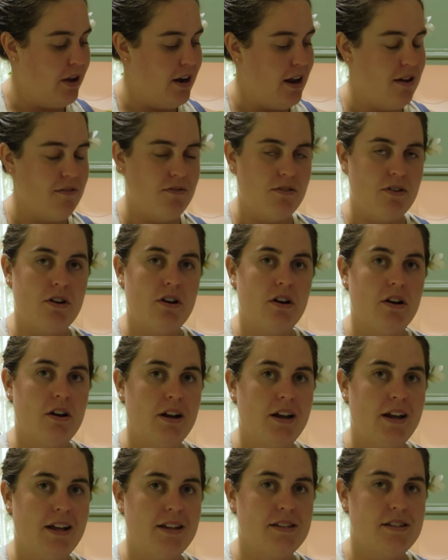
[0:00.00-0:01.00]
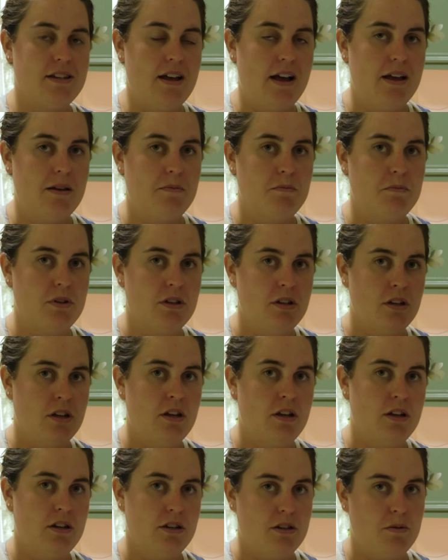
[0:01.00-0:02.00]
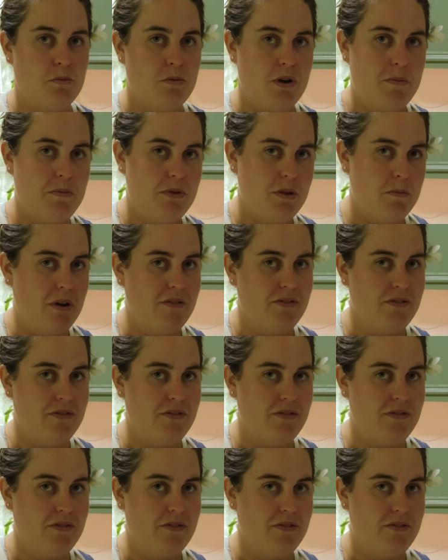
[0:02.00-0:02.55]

whenever it's time to prep the